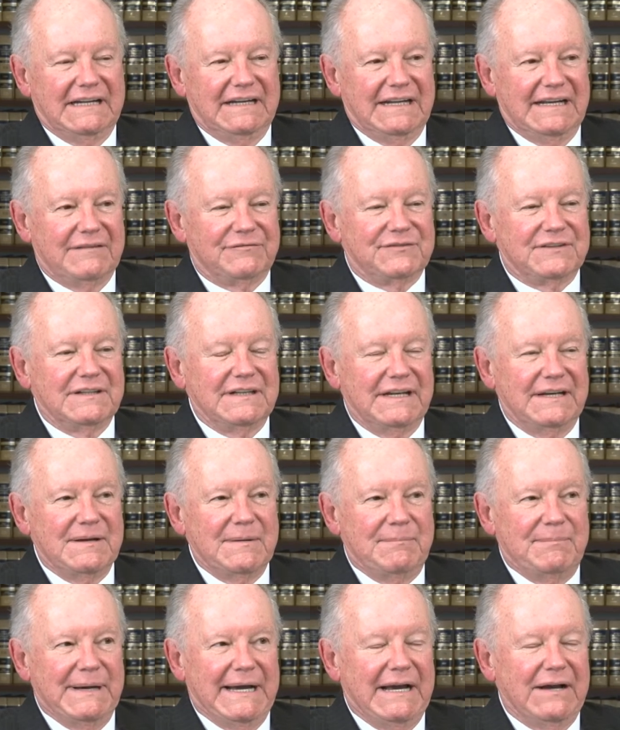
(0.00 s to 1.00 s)
I left in
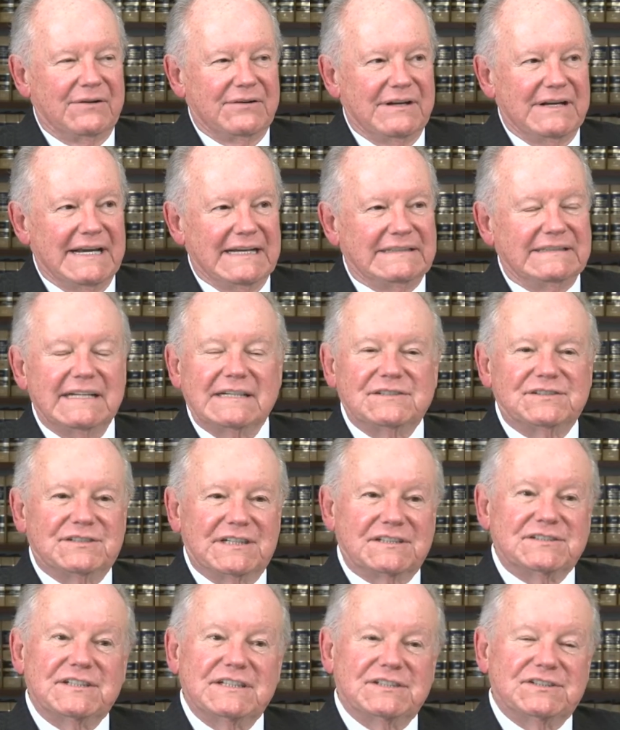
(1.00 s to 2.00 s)
about
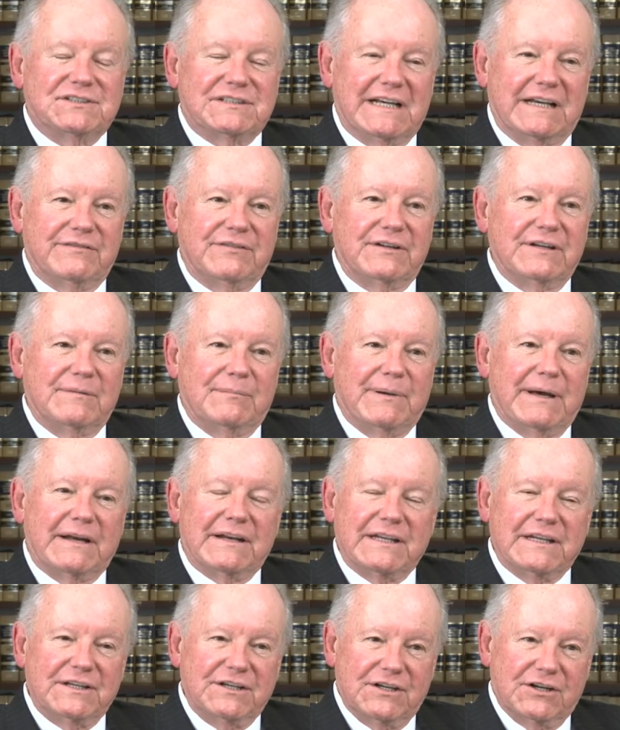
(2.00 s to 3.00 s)
1967,
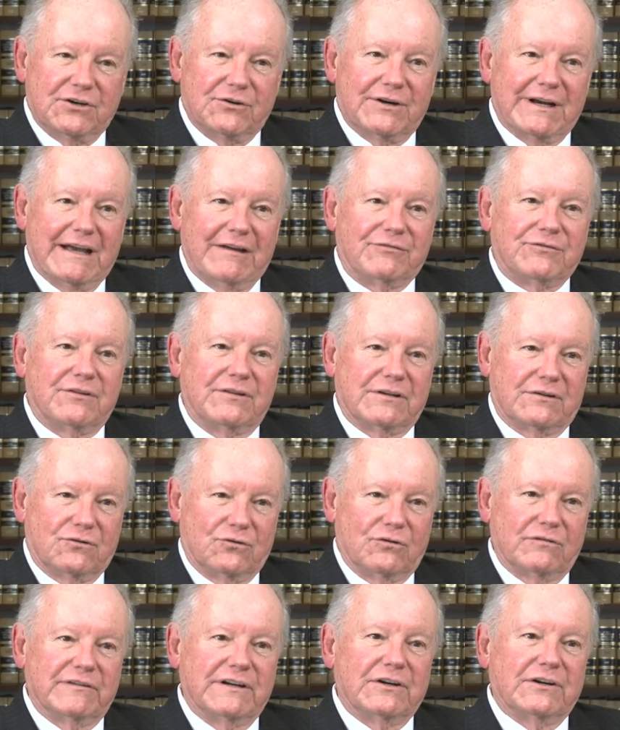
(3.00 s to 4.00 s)
about a year after the
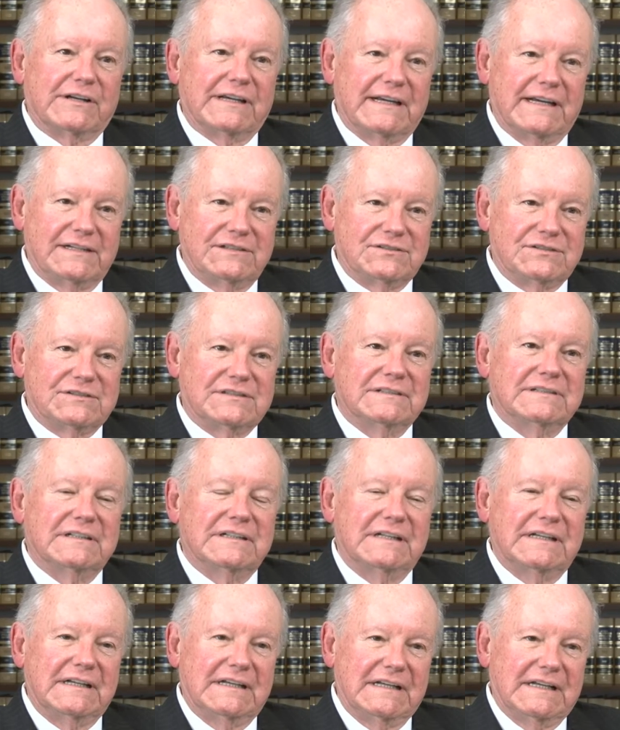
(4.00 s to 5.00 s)
Corvair case,
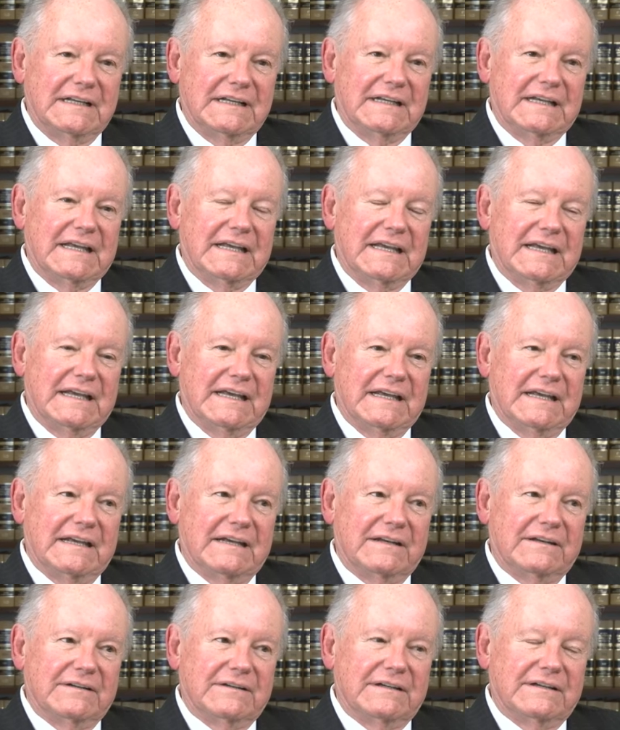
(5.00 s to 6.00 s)
yeah.
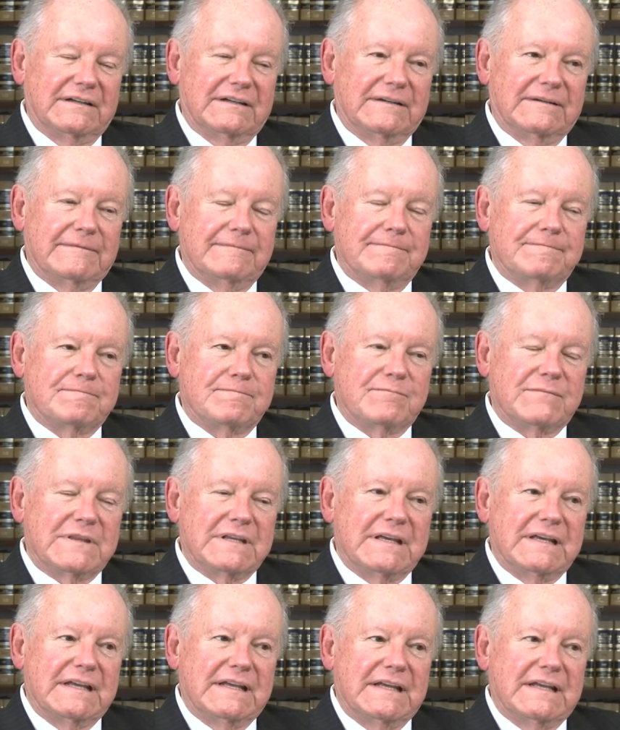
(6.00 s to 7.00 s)
and um,
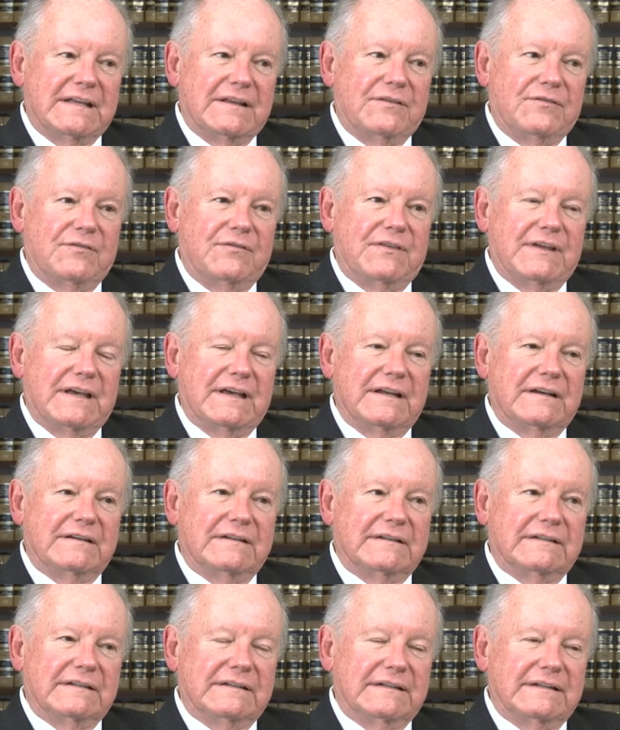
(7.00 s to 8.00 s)

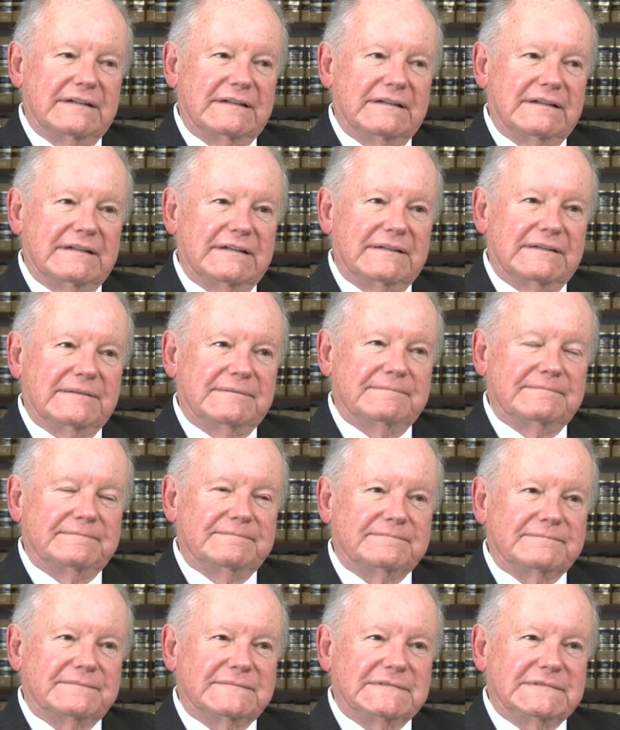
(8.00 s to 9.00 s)
then um,